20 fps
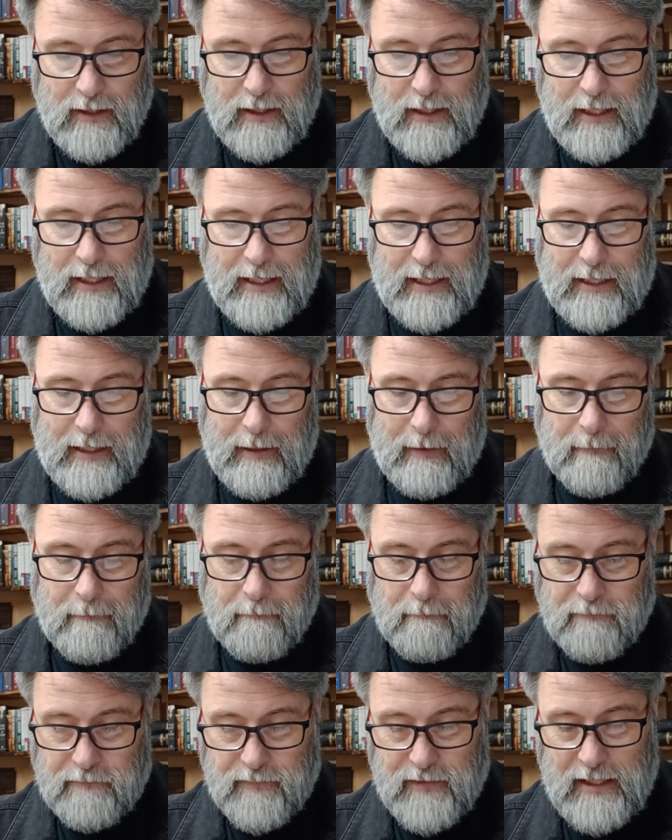
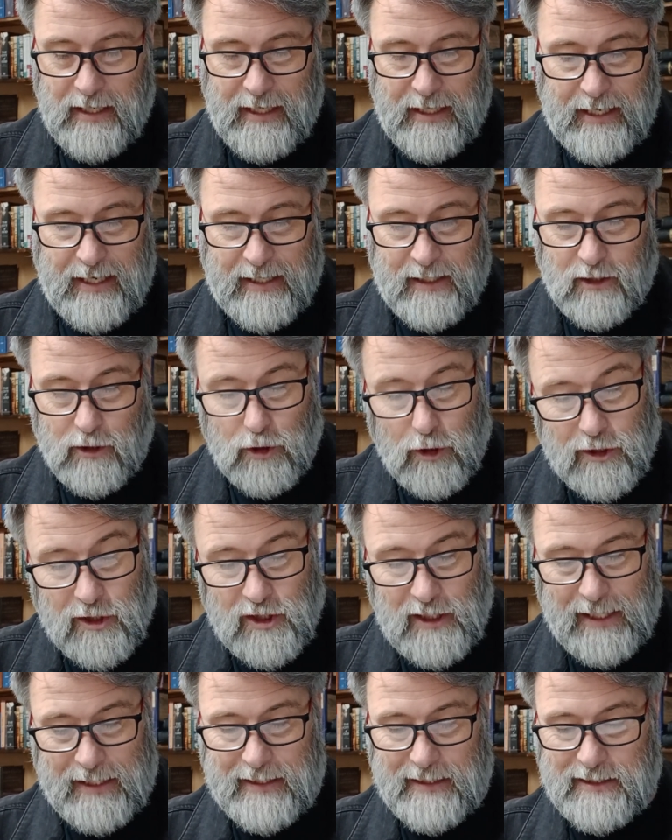And it looks
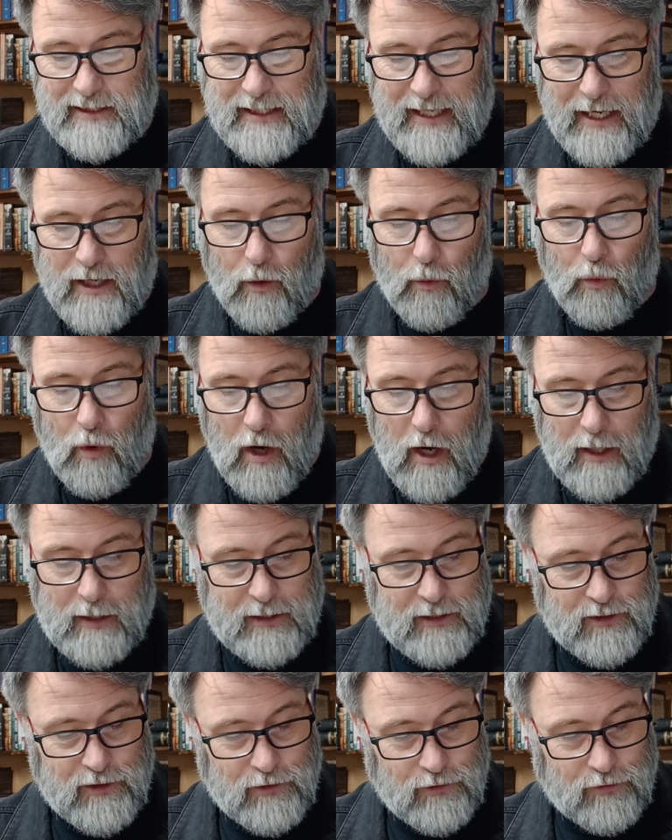like it's kind of
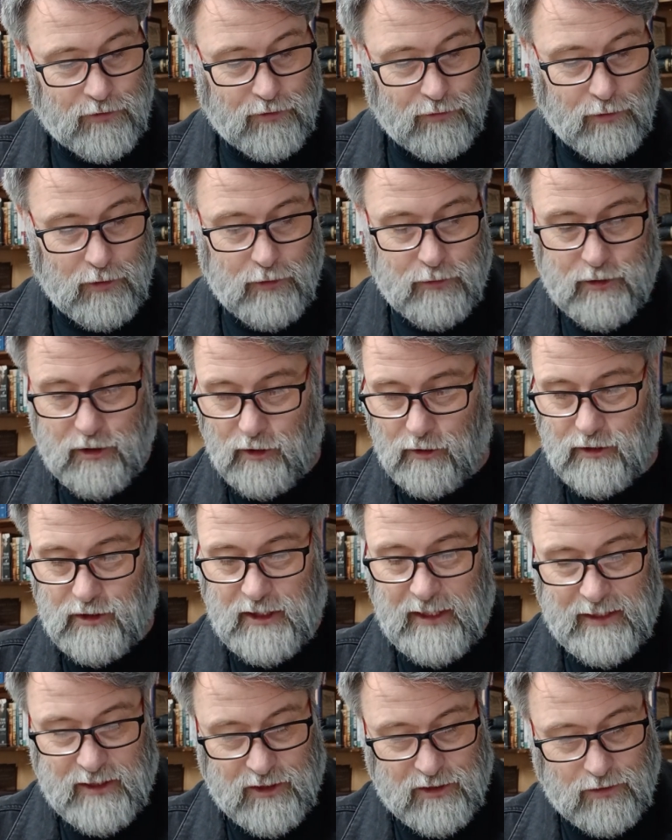walking you through church
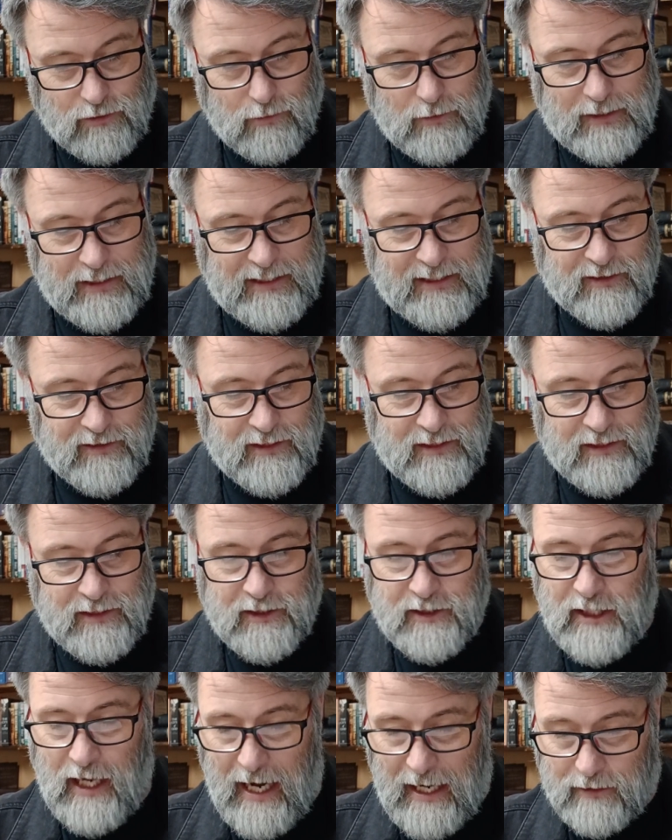history and then the
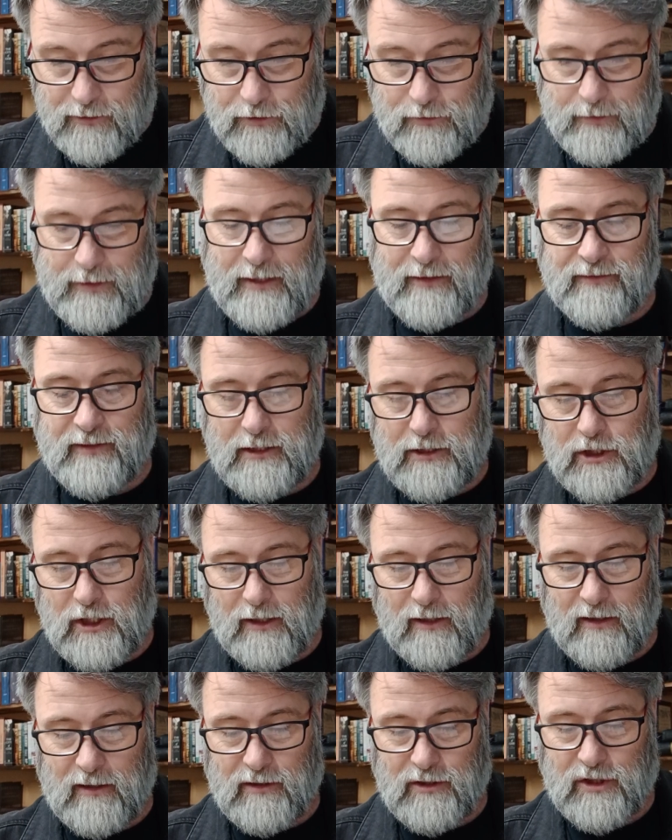doctrine of the
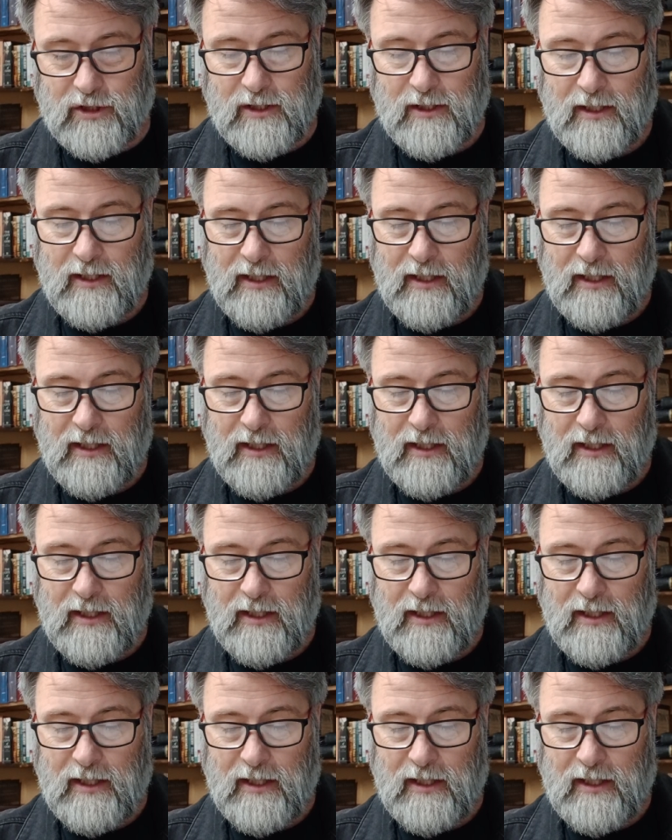church.